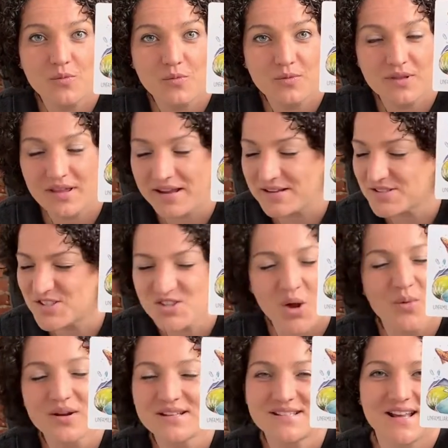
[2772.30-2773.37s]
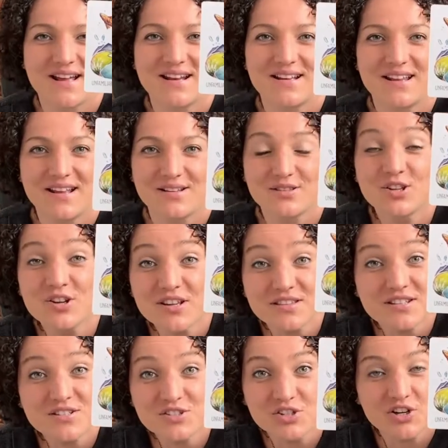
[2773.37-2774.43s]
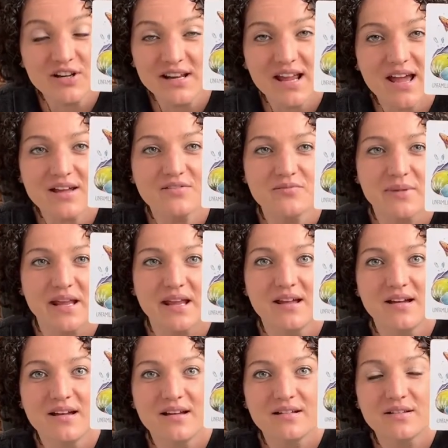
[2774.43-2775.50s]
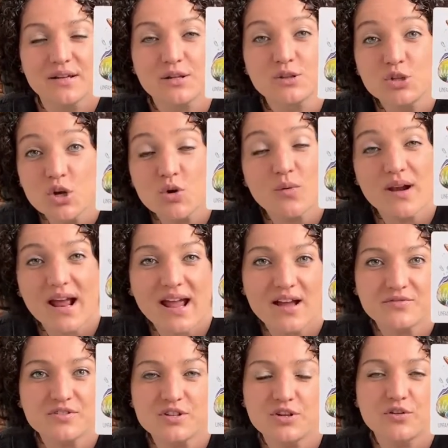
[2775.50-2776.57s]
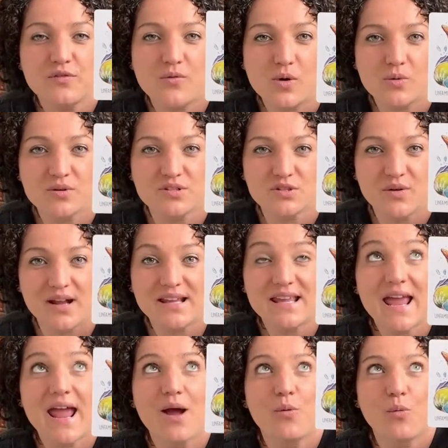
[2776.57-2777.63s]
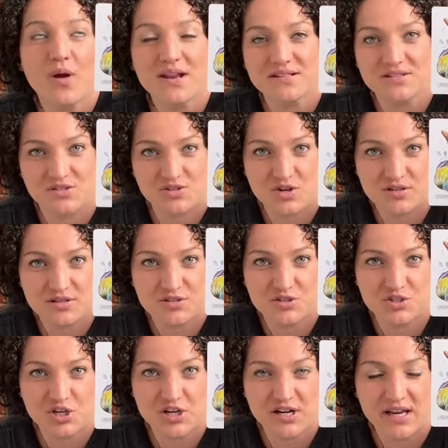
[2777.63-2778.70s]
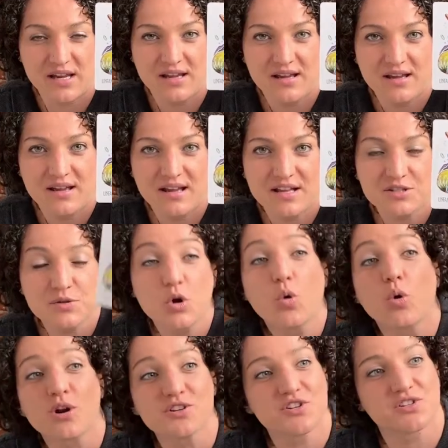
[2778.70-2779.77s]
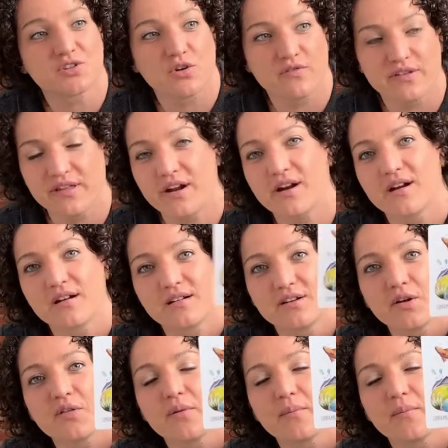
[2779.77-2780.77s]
be like so excited, like, look at this journey ahead of me. Like, look what I have to look forward to. I can't wait to start this journey. It's gorgeous over there near the